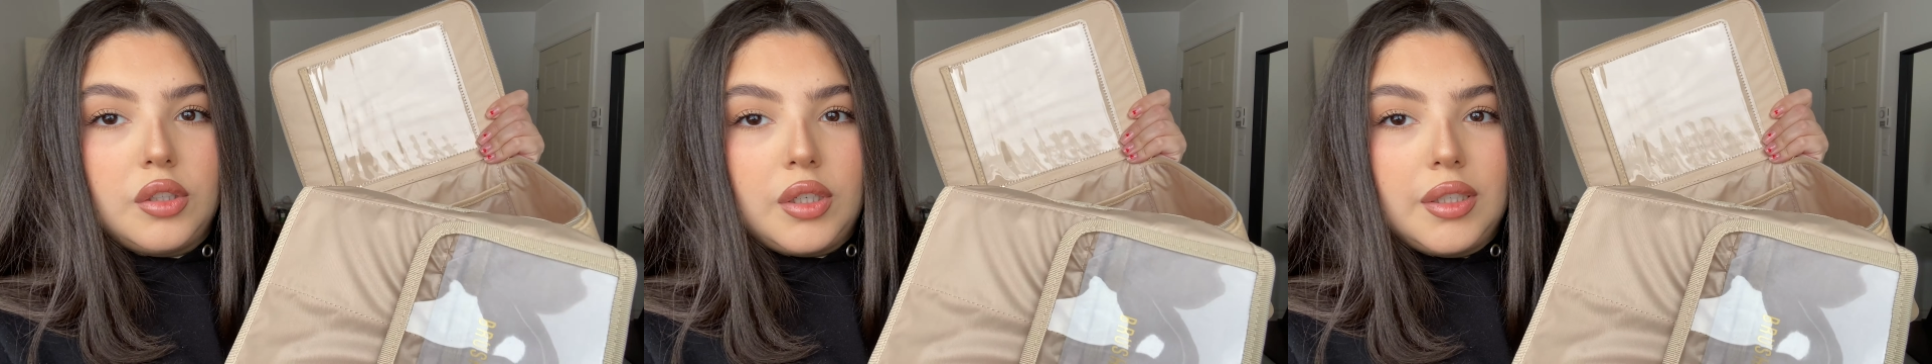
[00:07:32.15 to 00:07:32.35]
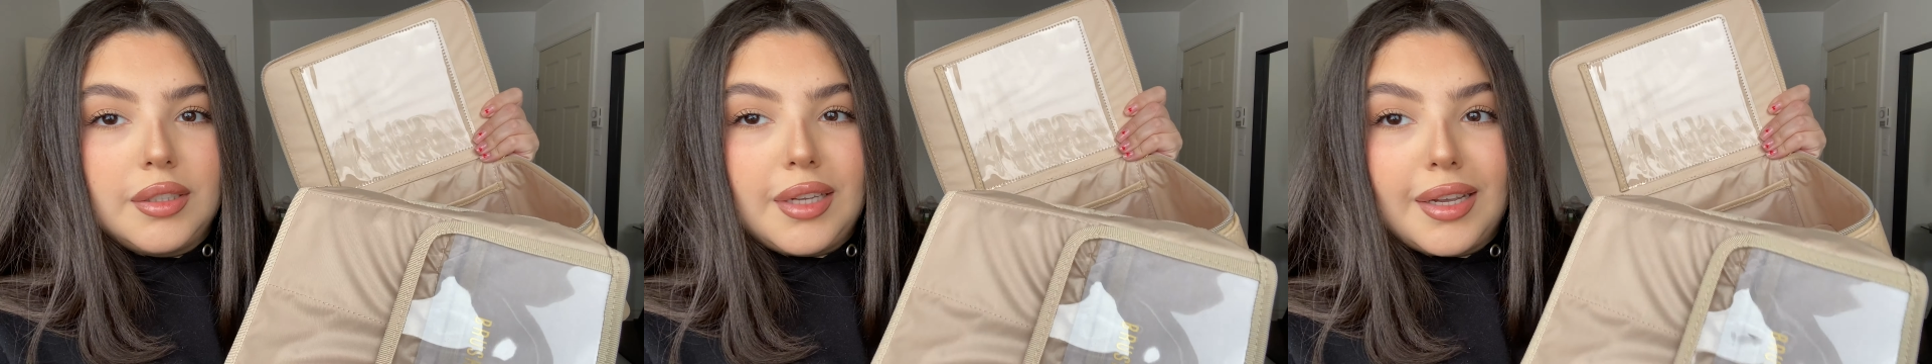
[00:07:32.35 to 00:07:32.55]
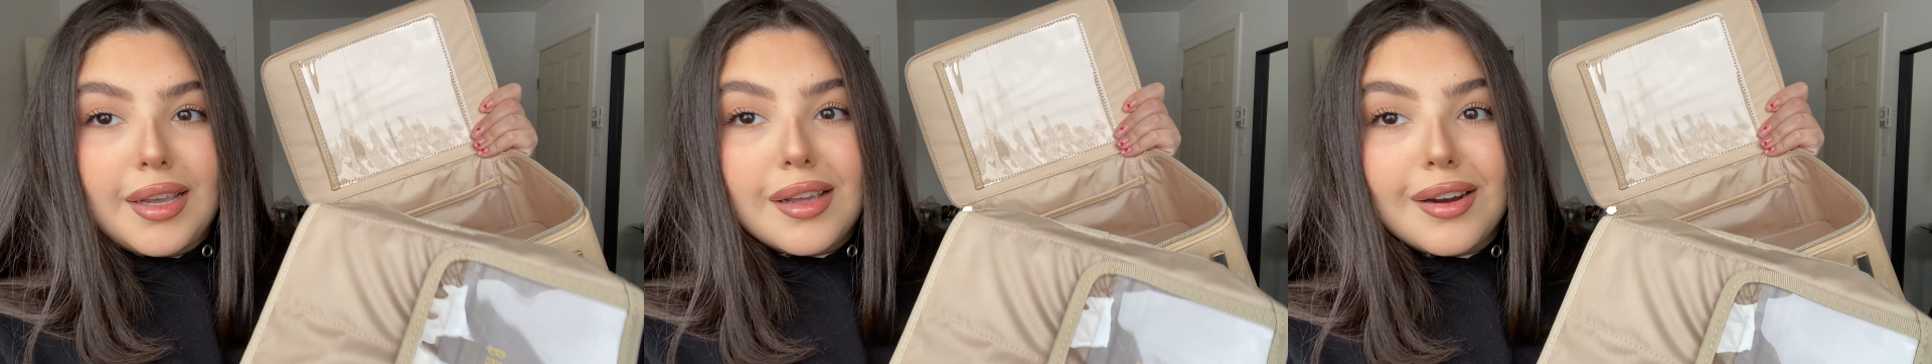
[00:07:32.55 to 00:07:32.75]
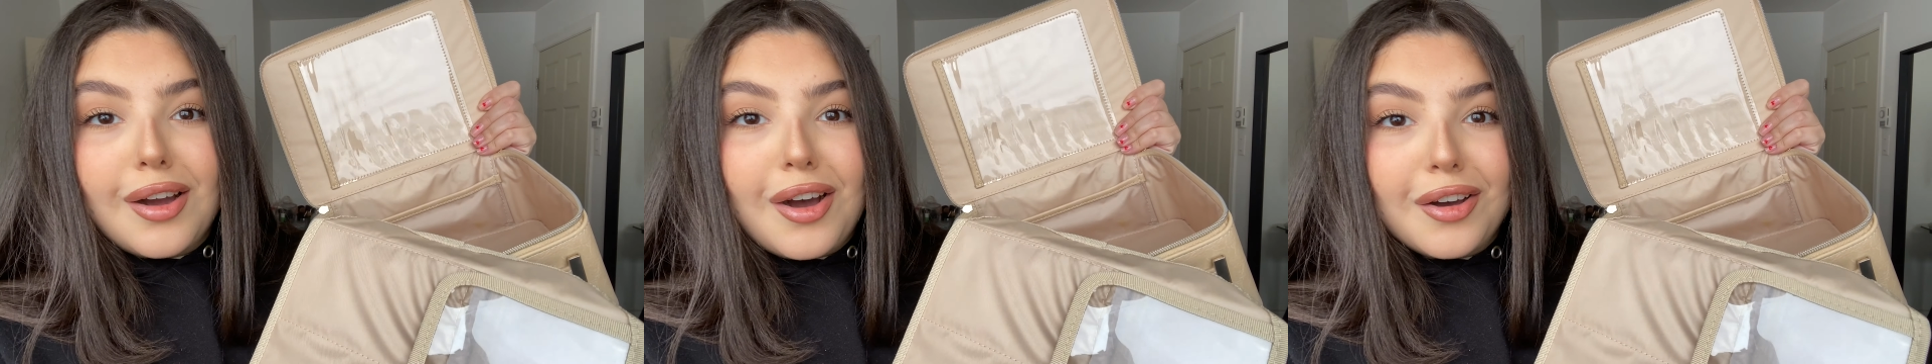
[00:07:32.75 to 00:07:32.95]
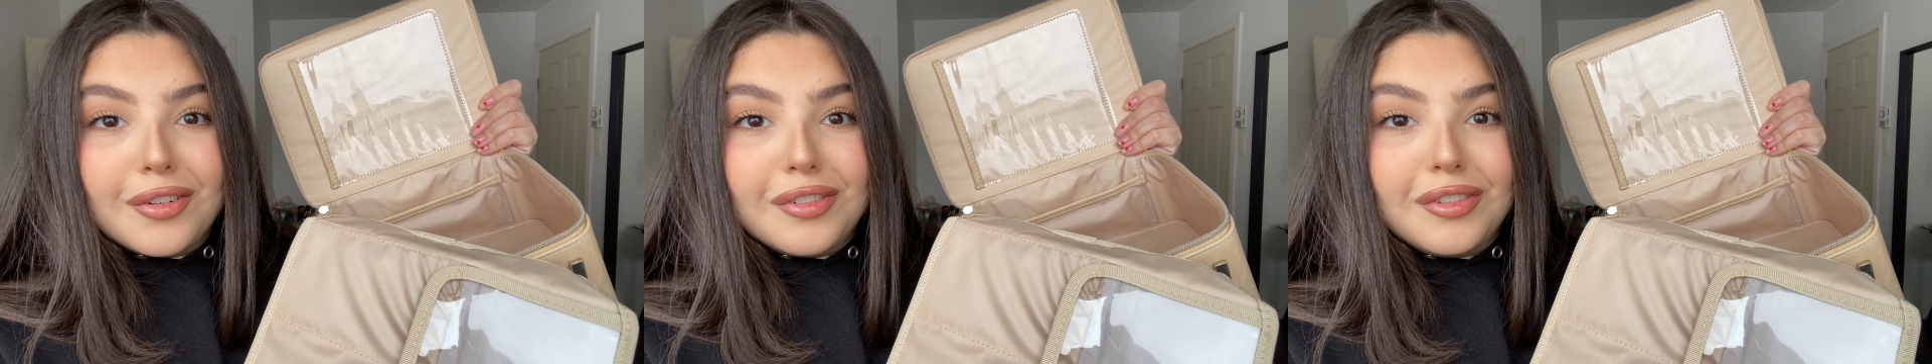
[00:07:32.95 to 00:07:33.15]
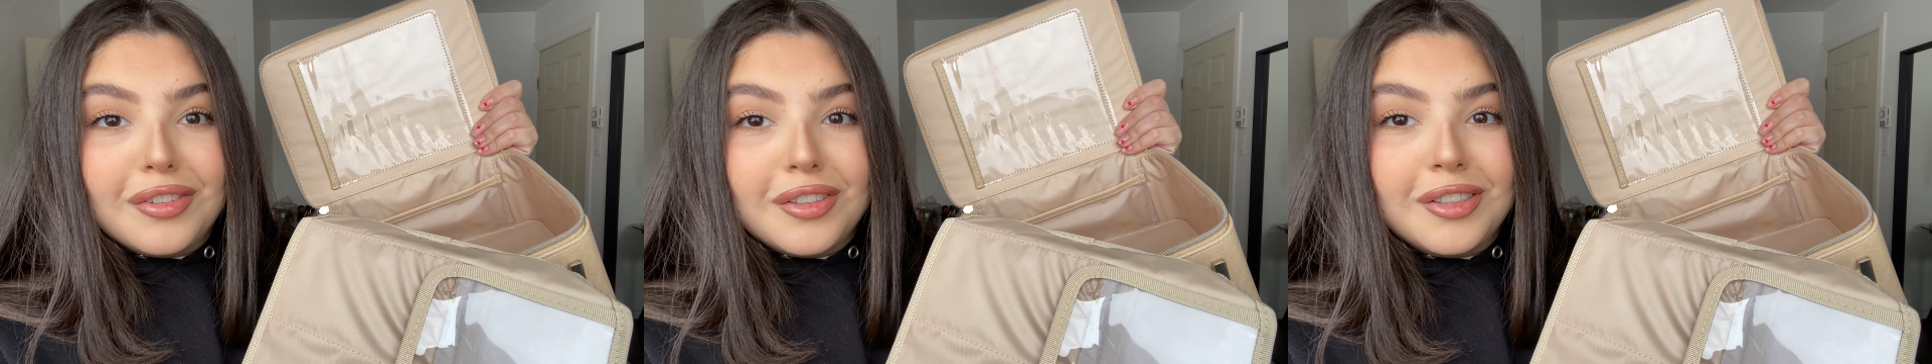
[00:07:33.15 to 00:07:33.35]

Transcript: can take it off.